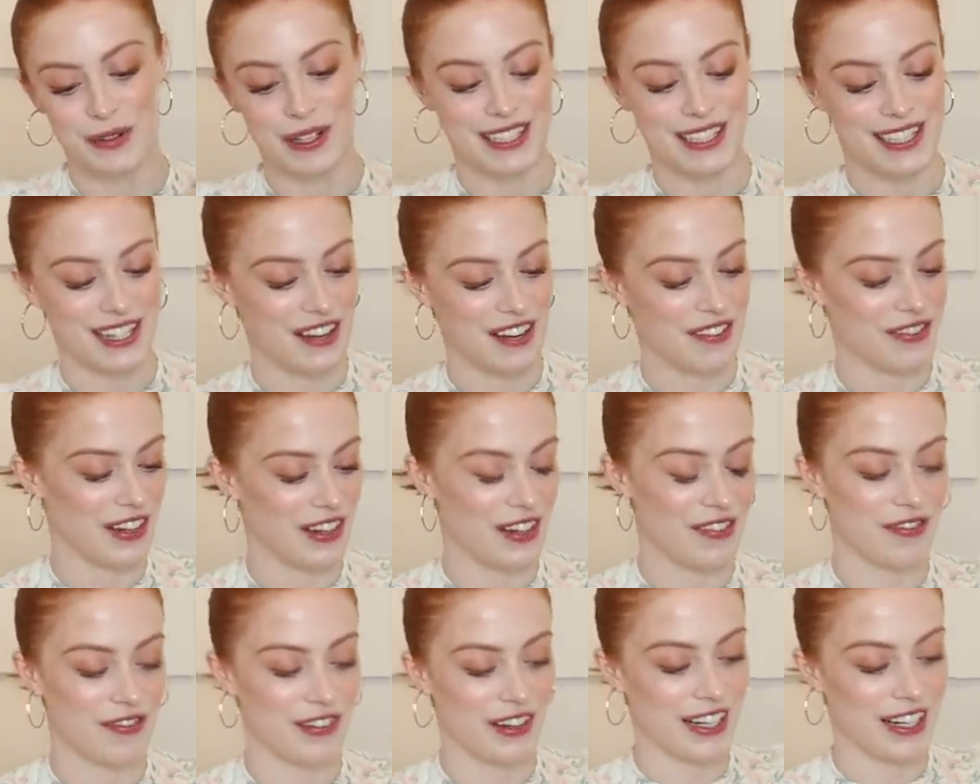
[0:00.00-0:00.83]
which I
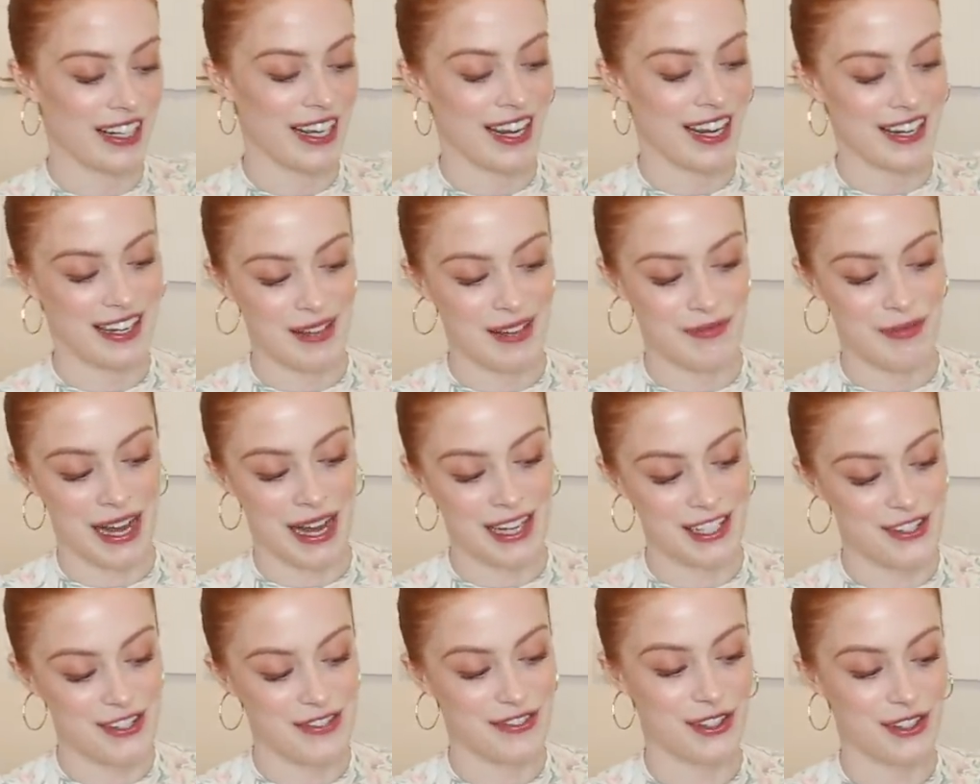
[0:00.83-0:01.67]
find funny and they
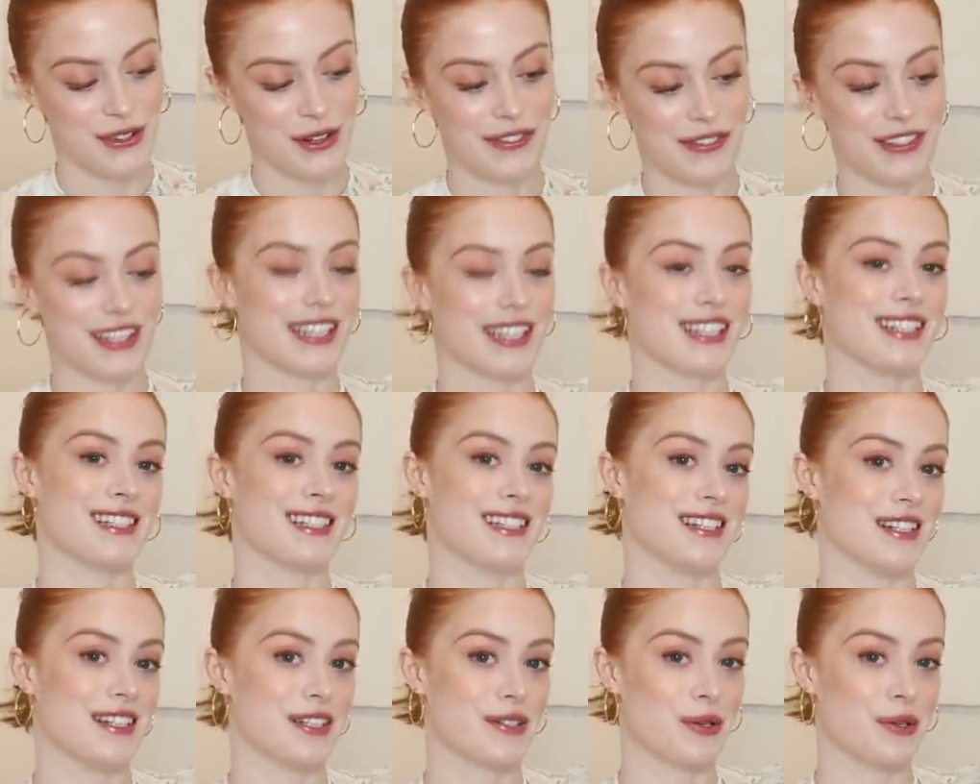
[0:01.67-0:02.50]
match a few other
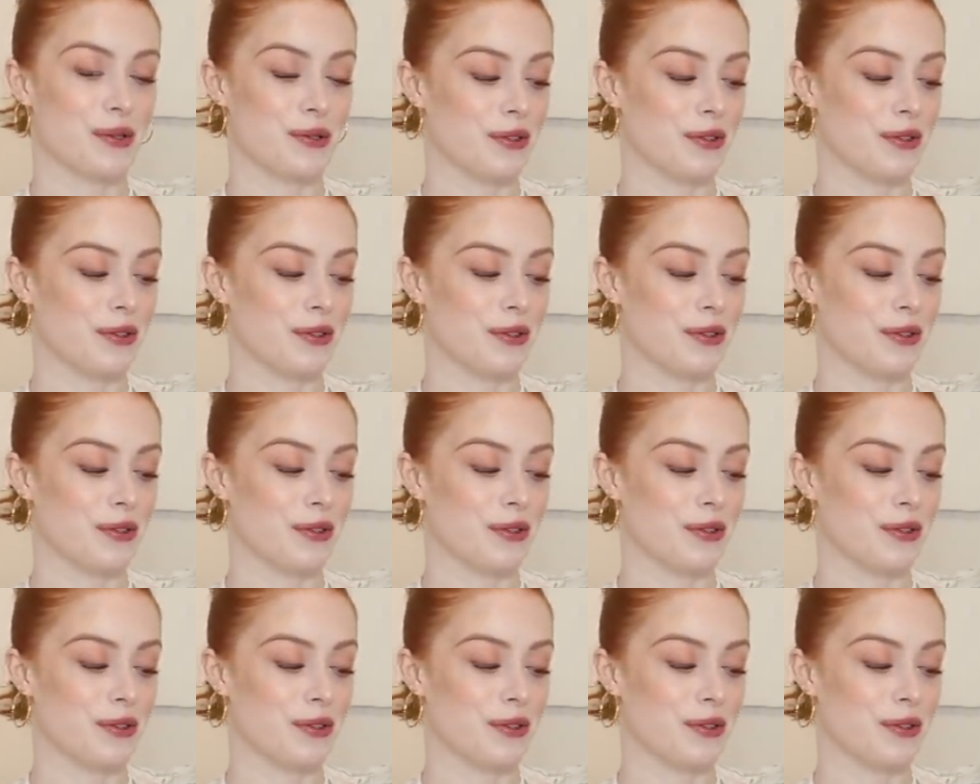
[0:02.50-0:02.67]
things in this